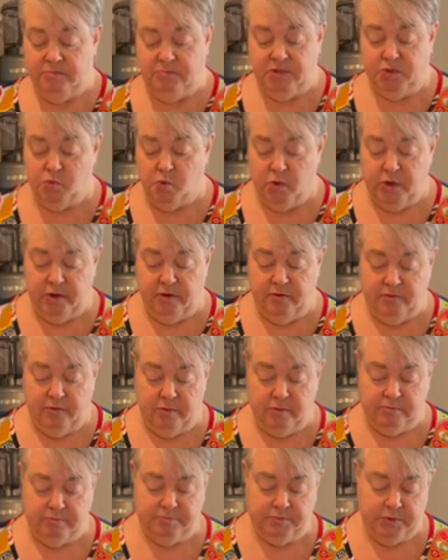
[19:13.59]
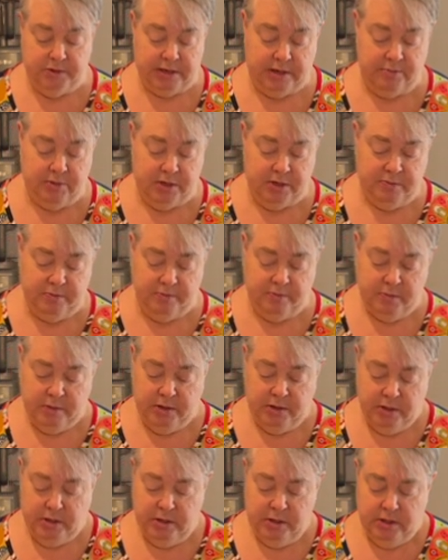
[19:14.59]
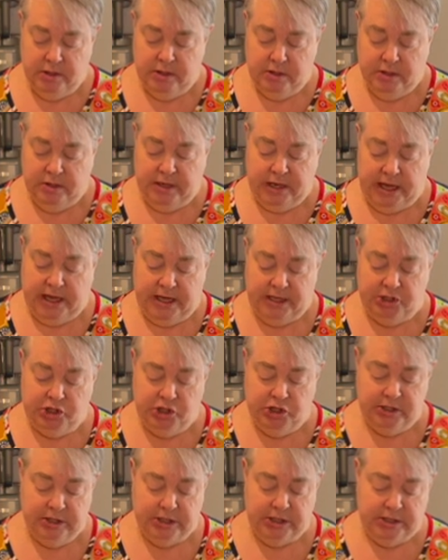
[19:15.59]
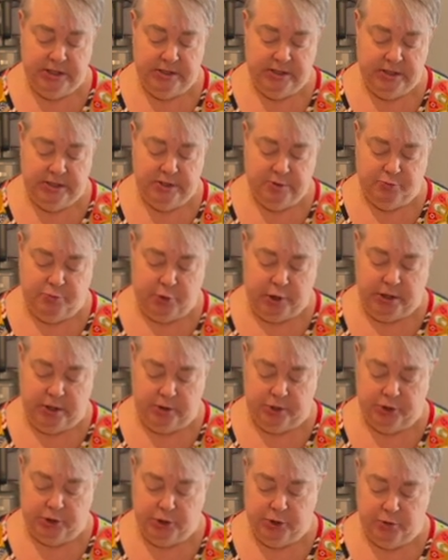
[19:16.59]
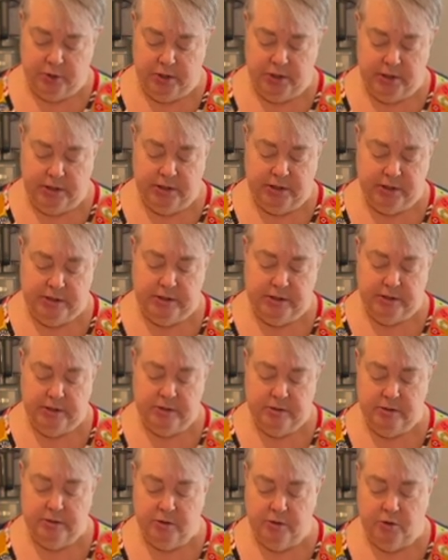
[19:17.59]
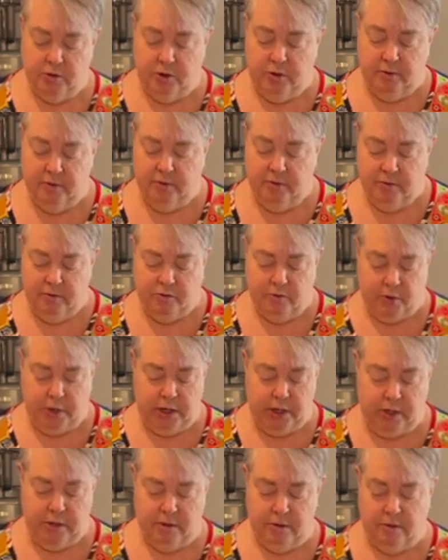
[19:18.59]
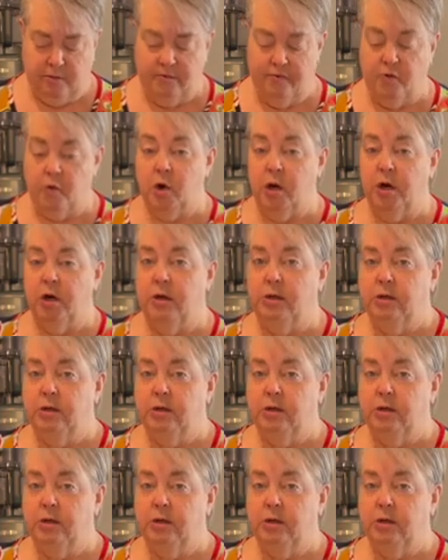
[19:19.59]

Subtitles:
It's wonderful. So I'm going to add just a sprinkle or two of this, or 3 or 4.